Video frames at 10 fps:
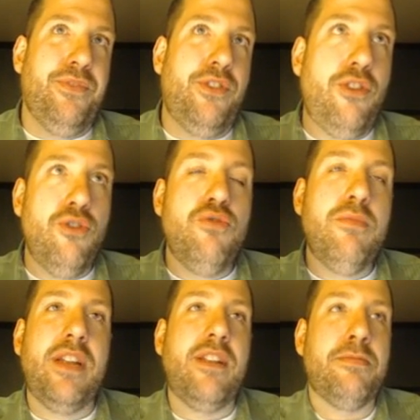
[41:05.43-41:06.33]
2
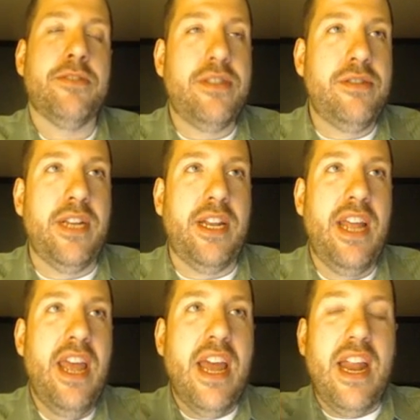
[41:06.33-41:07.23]
minutes per student.
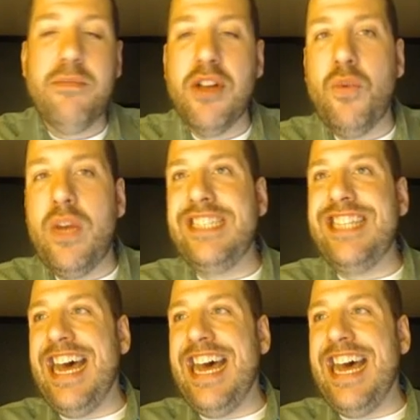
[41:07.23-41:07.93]
And I'm going to waste